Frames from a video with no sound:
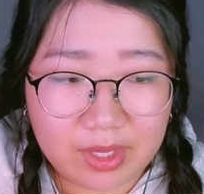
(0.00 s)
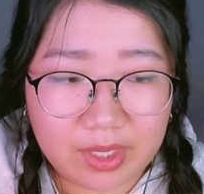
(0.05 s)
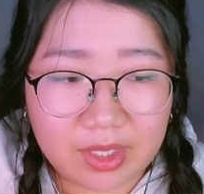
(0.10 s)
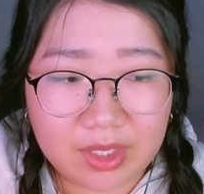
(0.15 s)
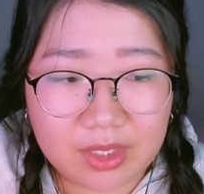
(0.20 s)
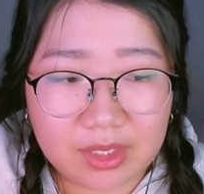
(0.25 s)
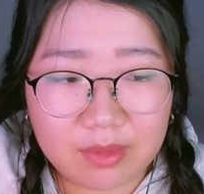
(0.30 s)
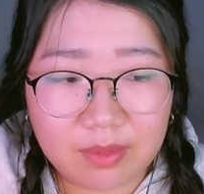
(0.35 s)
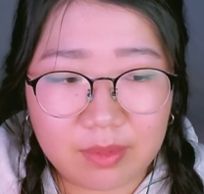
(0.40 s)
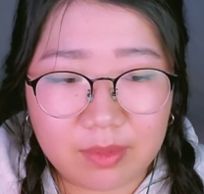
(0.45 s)
the
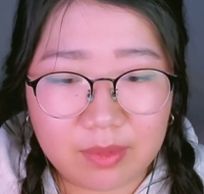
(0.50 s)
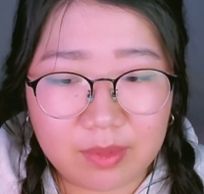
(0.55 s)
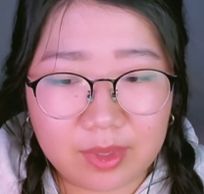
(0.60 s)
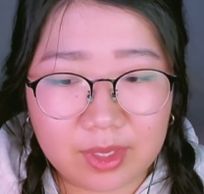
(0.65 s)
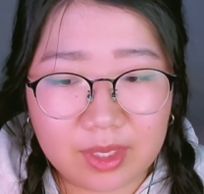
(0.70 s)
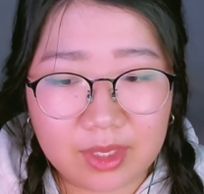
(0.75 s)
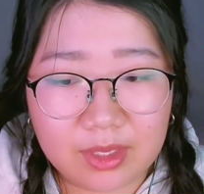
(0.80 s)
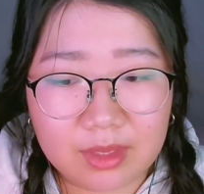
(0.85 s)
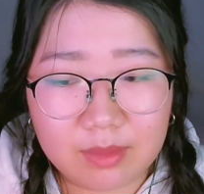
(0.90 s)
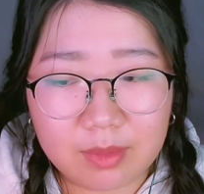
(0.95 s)

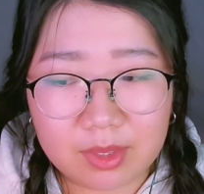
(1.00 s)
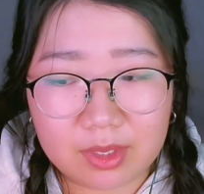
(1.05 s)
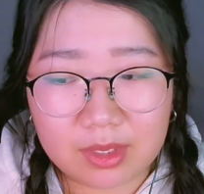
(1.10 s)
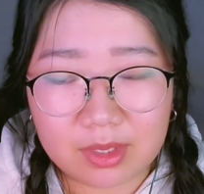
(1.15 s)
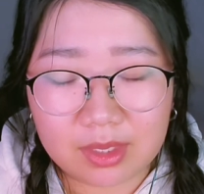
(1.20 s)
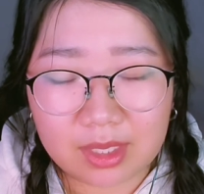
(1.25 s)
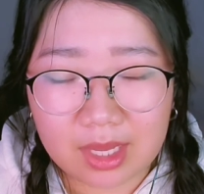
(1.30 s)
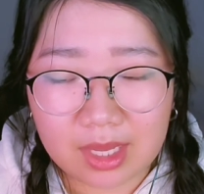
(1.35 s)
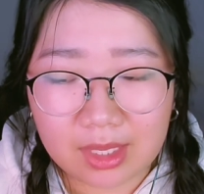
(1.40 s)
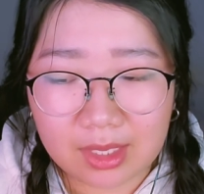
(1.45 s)
Myers-Briggs
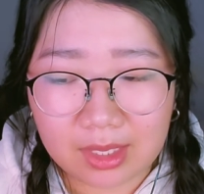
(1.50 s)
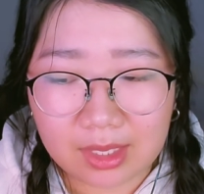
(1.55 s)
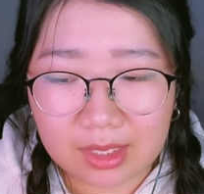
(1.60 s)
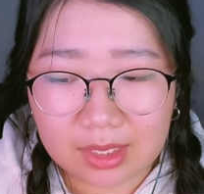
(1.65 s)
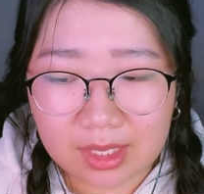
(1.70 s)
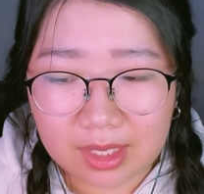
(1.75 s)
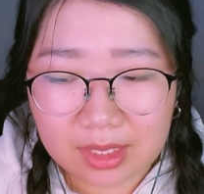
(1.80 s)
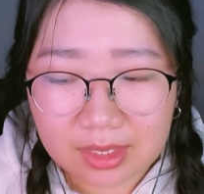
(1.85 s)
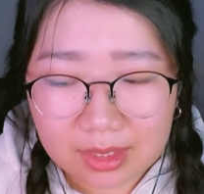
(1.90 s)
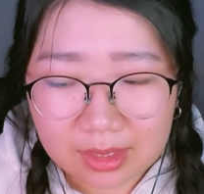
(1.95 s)

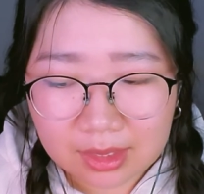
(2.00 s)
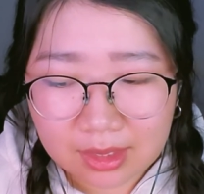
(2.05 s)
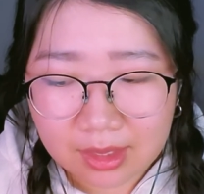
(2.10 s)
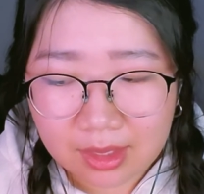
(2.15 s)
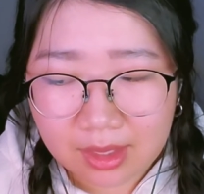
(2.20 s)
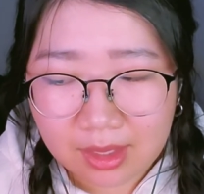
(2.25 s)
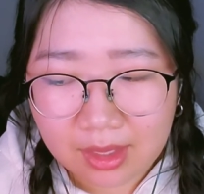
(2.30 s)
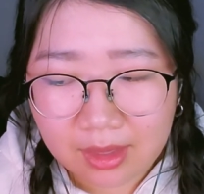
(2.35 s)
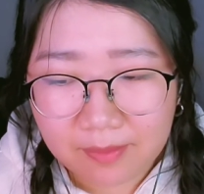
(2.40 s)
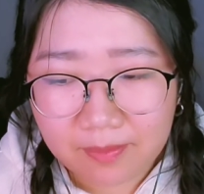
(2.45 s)
personality
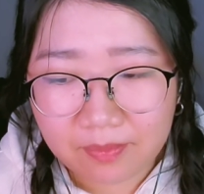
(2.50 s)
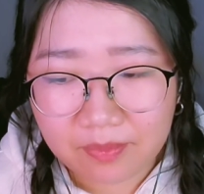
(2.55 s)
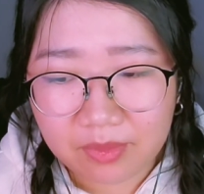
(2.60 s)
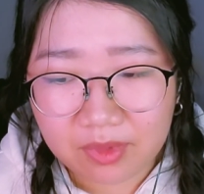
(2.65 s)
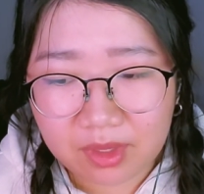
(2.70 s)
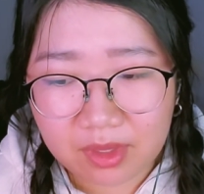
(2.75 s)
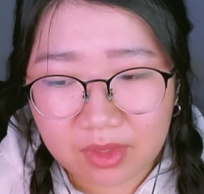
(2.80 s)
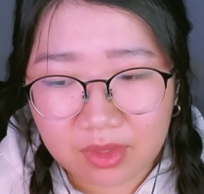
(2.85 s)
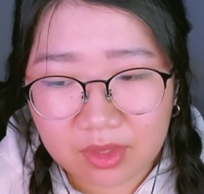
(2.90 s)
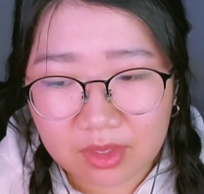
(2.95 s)
test.
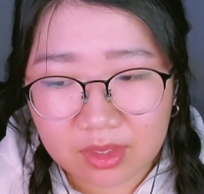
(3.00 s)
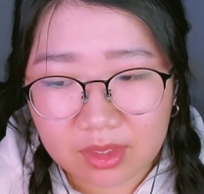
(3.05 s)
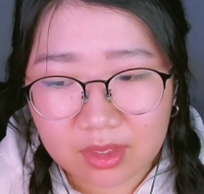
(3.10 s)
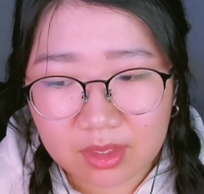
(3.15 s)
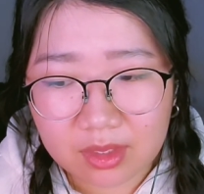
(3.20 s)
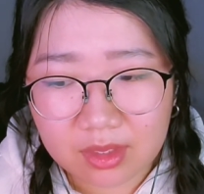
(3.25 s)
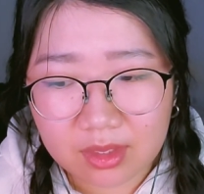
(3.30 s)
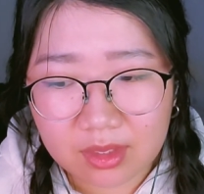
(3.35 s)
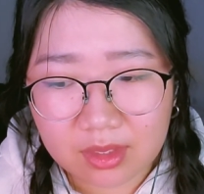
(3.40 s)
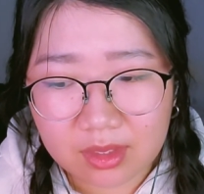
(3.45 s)
I
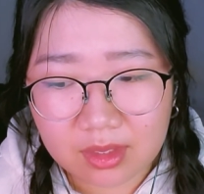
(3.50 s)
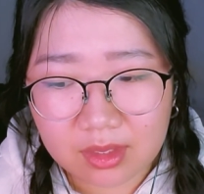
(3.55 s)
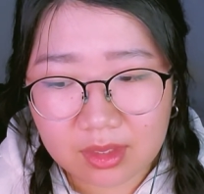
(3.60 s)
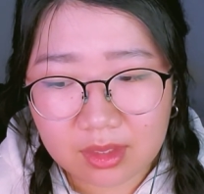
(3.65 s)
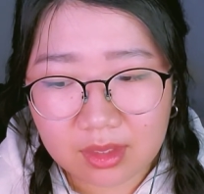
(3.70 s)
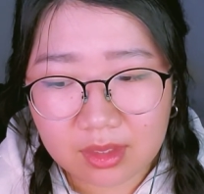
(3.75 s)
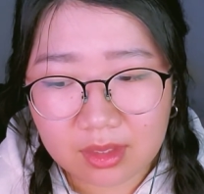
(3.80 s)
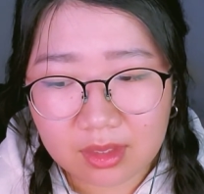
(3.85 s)
just